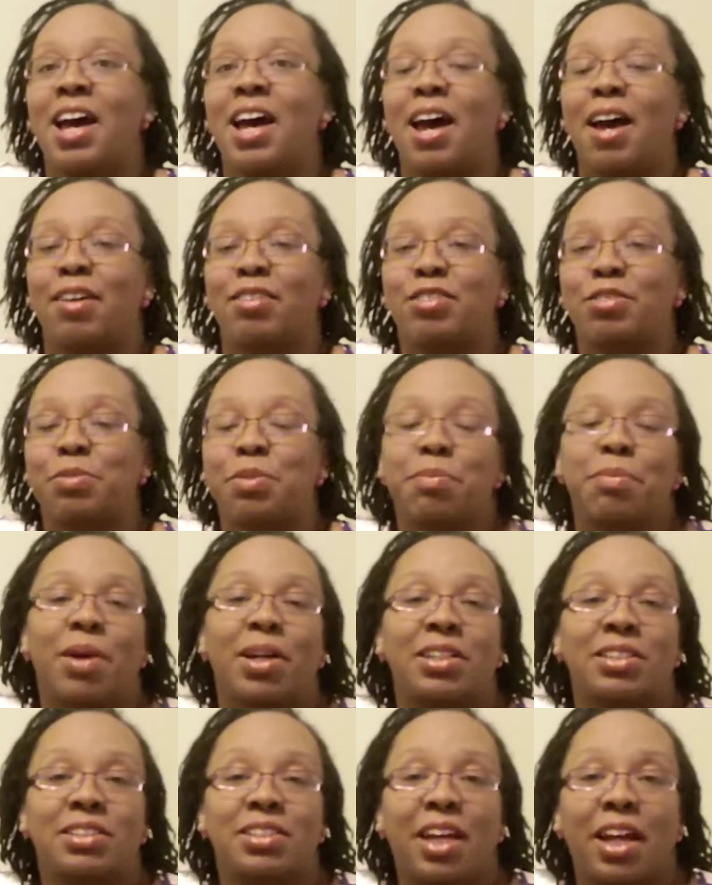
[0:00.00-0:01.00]
I've spent my
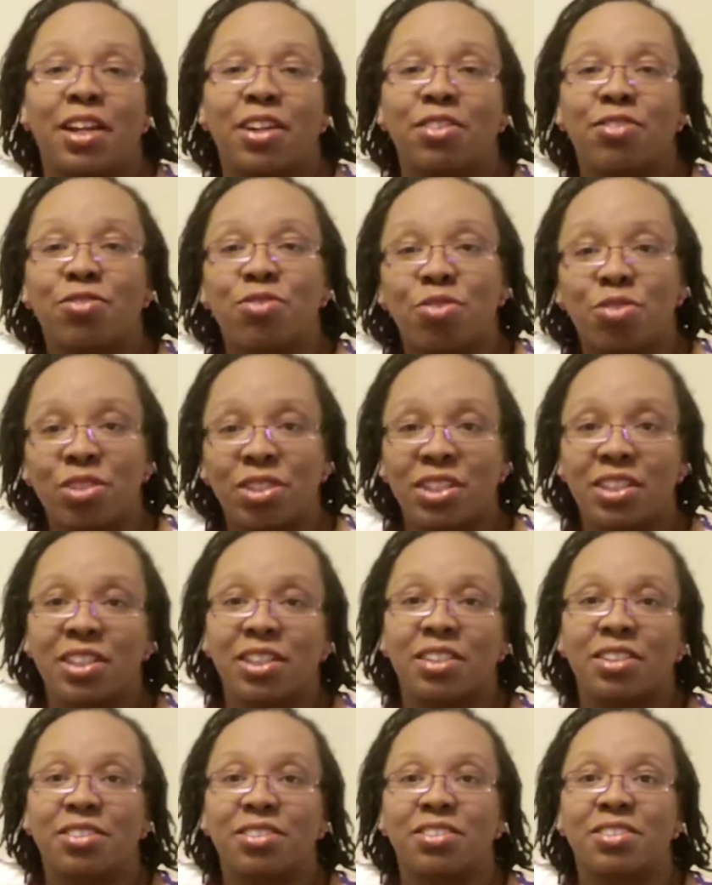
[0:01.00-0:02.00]
entire 40
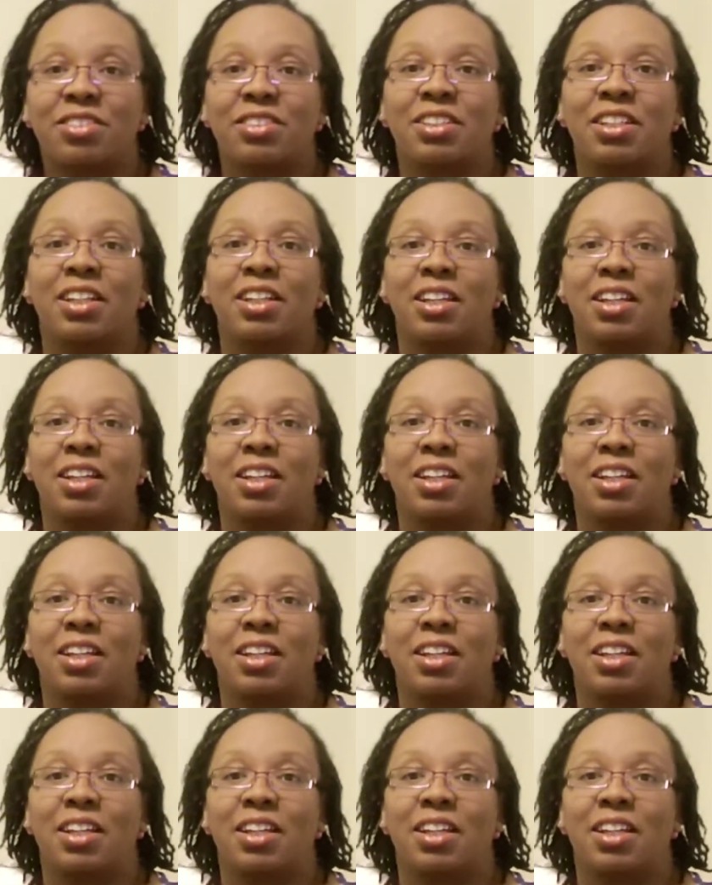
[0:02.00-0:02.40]
years